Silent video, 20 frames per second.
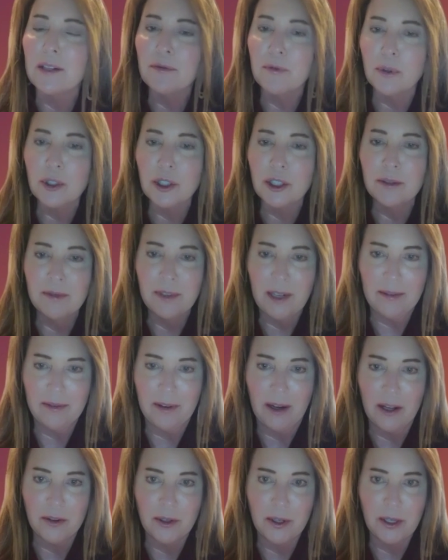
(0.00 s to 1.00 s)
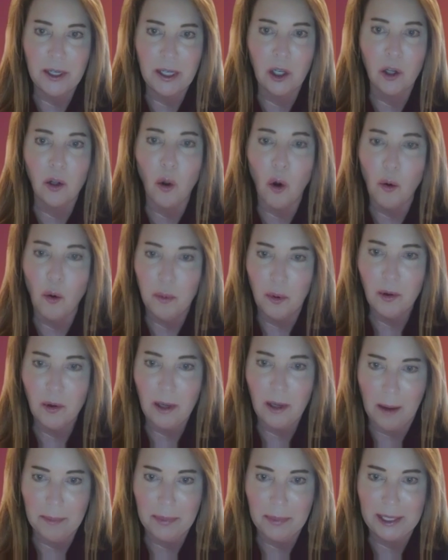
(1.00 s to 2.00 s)
Fortune 500 and global
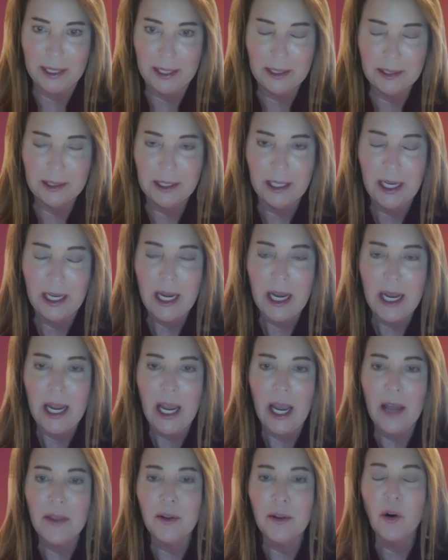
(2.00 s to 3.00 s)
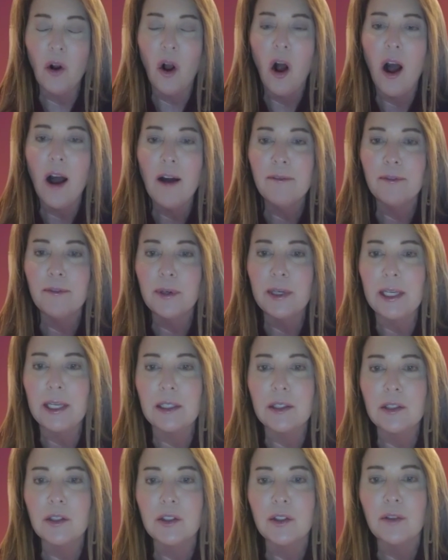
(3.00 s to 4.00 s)
companies. And their
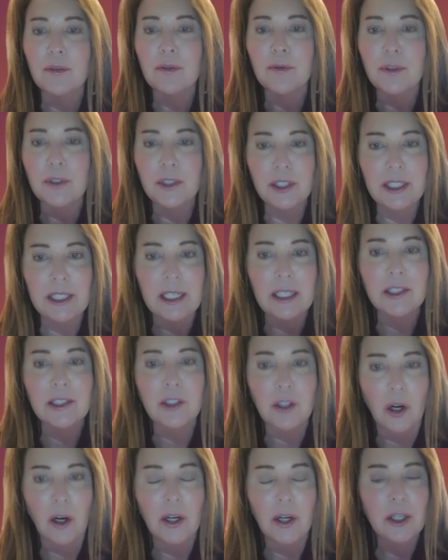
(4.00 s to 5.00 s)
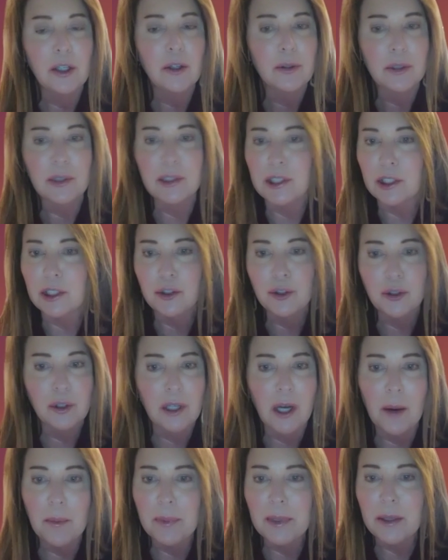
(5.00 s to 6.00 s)
offerings for CSR, to assist your
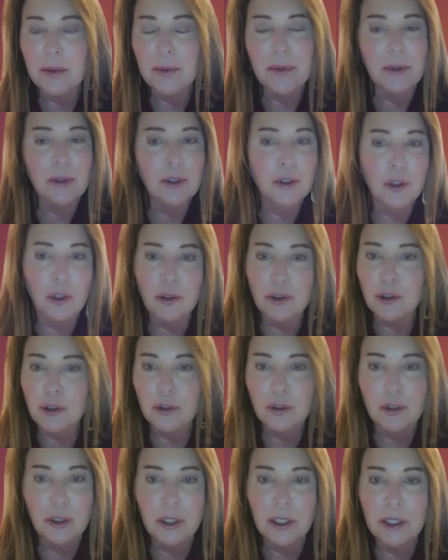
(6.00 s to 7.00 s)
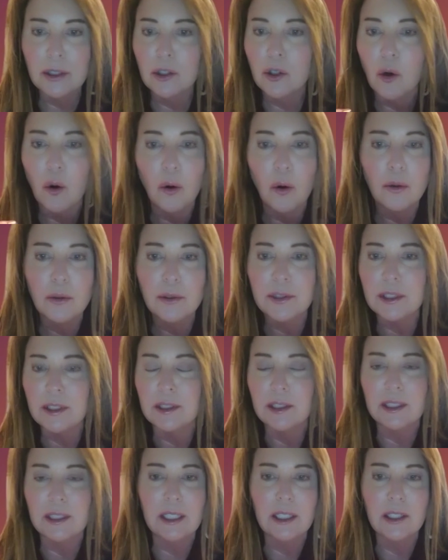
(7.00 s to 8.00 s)
company with their social good goals and
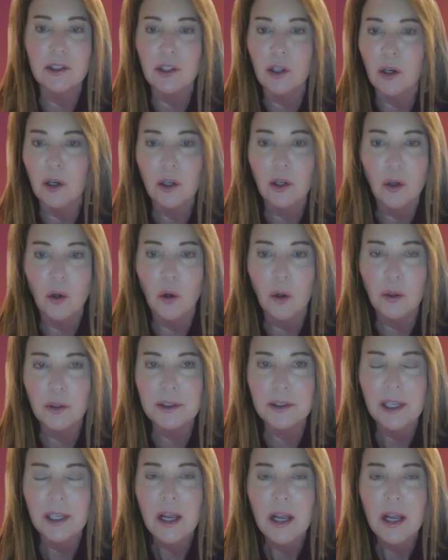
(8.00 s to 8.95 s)
CSR goals,